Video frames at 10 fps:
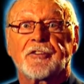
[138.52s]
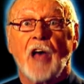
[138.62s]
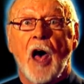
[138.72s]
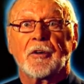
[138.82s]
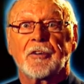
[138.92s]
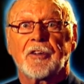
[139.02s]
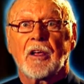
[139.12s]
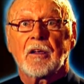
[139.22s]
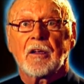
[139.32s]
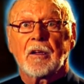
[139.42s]
sounds,
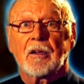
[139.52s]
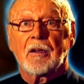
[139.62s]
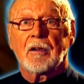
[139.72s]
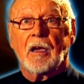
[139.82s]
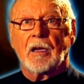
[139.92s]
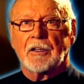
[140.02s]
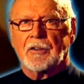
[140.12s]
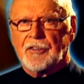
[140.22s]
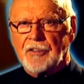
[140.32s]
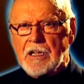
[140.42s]
and it
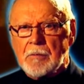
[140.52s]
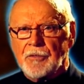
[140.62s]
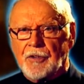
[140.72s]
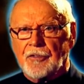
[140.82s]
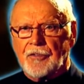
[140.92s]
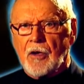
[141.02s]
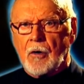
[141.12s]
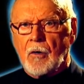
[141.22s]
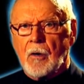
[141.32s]
seems as though